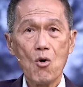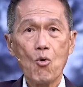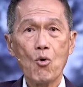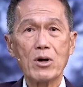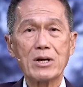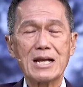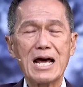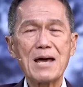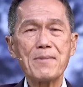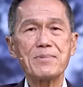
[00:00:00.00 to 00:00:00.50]

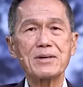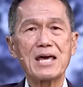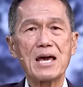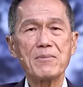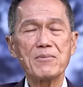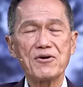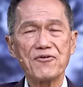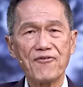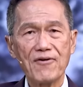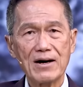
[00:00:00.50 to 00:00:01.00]
When I
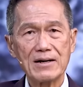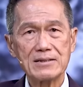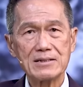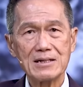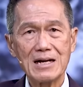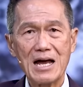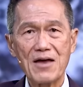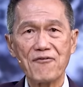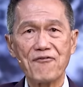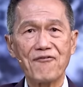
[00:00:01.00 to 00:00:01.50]
became a
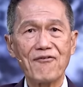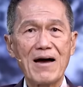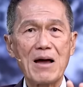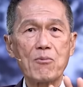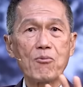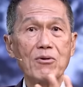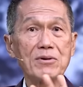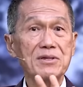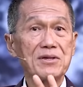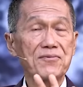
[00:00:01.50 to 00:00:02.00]
father, I have
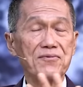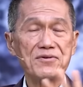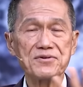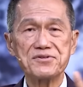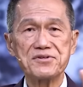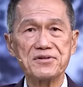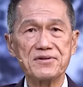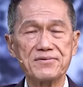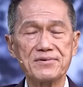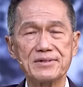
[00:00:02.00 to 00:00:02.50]
five wonderful
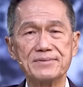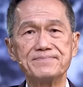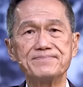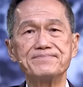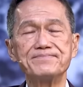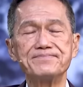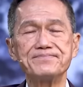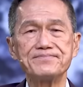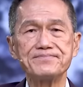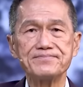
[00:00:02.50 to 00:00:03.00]
children.
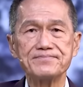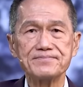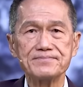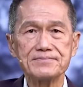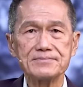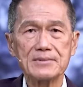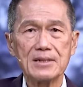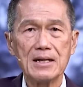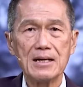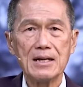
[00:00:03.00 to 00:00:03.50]

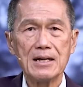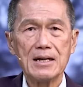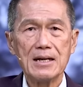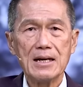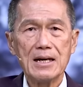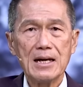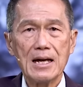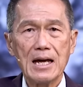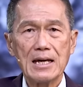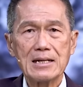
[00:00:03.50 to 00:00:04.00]

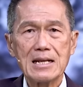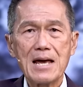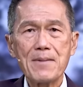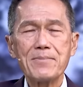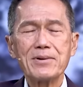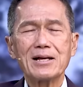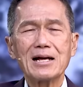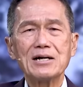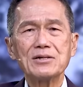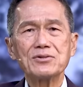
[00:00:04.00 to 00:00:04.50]
And I
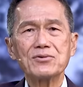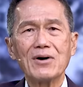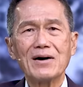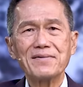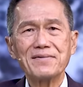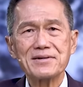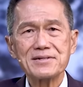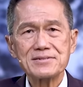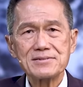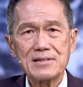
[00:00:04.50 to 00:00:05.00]
began to
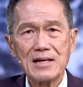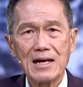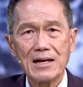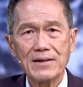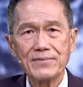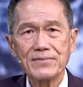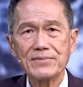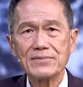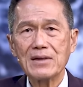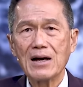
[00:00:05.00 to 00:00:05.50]

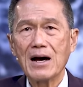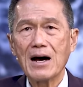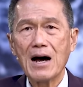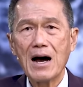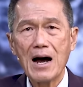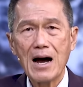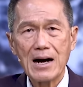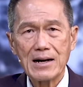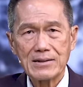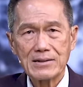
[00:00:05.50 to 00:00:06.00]
understand the
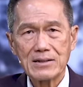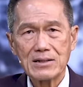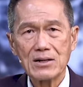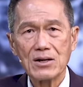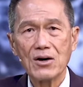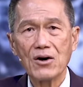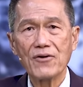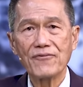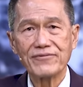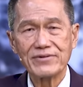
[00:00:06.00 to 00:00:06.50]
heart
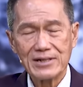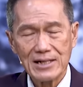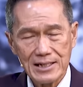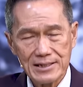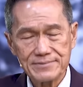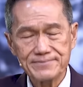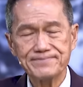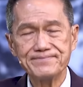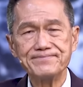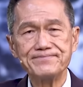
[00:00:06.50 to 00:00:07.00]
of
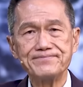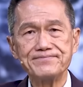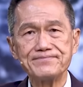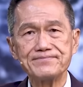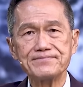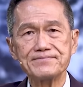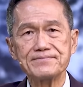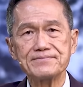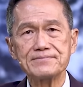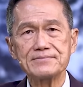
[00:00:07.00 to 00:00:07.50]
God.
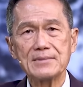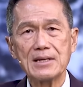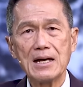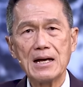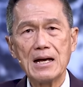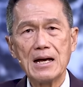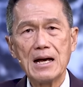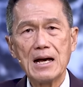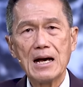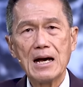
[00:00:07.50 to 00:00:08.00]

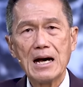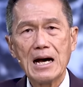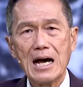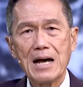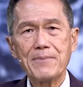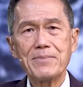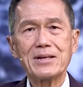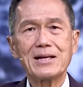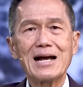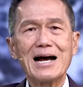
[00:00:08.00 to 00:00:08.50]

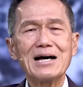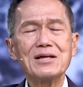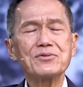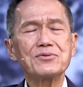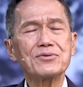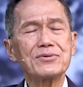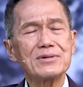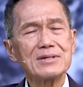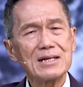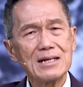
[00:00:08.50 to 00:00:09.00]
I began
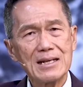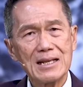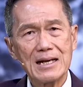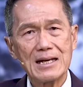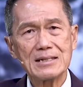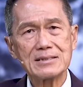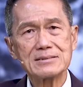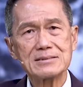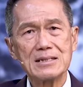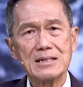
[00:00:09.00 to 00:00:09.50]
to
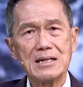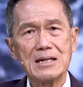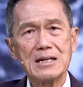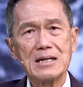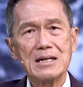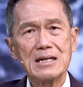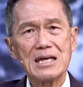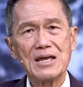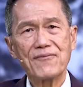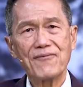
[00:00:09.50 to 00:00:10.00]
realize,
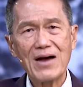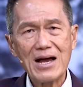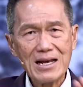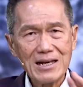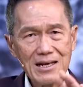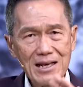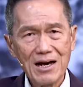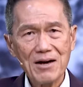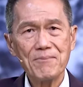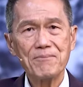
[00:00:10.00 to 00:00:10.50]
if I
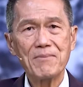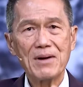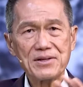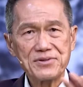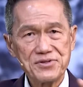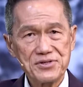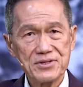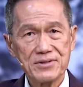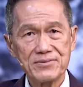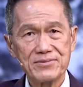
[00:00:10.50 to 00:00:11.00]
love my
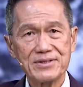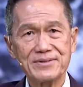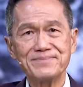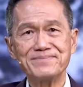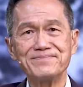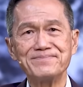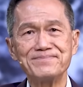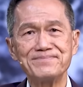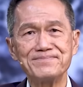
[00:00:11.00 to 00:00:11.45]
children,